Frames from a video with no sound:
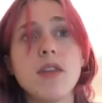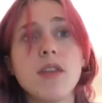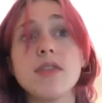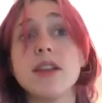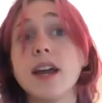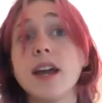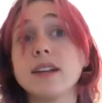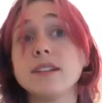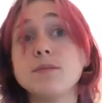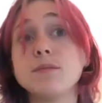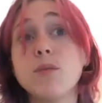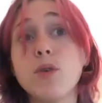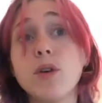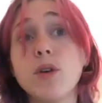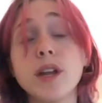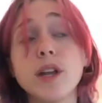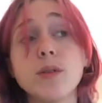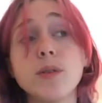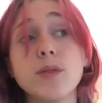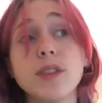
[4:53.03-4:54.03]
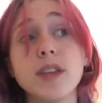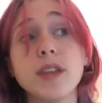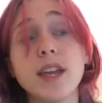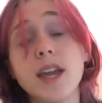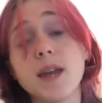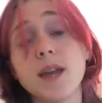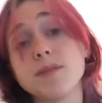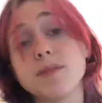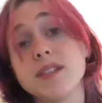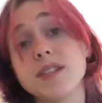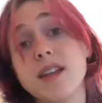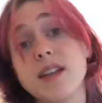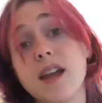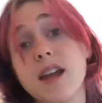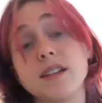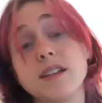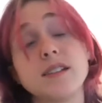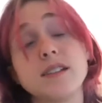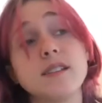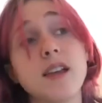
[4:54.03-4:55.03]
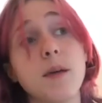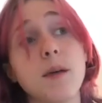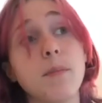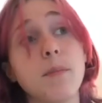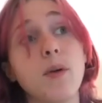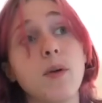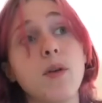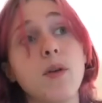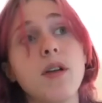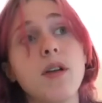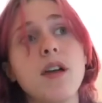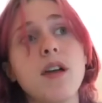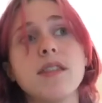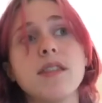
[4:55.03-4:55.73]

The next morning, when they came to Dagon's temple,